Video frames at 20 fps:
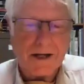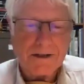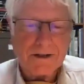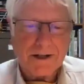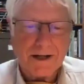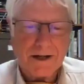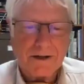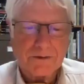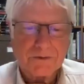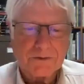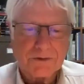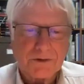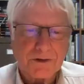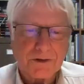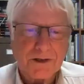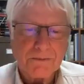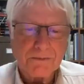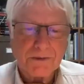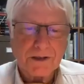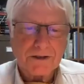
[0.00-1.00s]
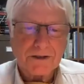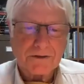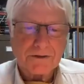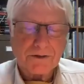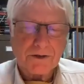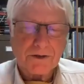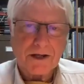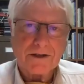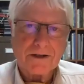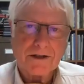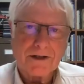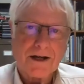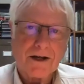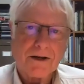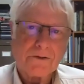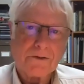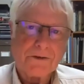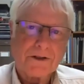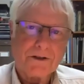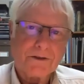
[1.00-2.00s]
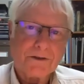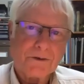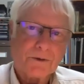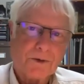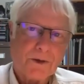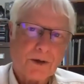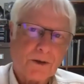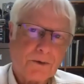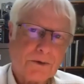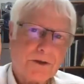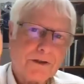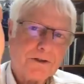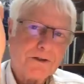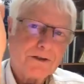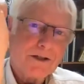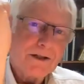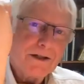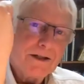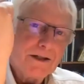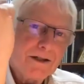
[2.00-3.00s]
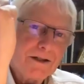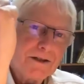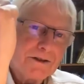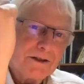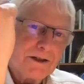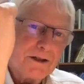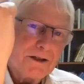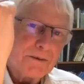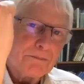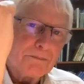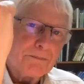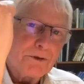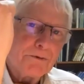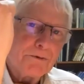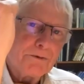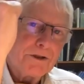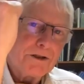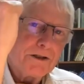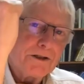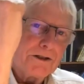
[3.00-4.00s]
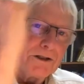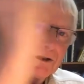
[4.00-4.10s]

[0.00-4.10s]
downstream, get it straightened out, and then you load it to get it moving, and then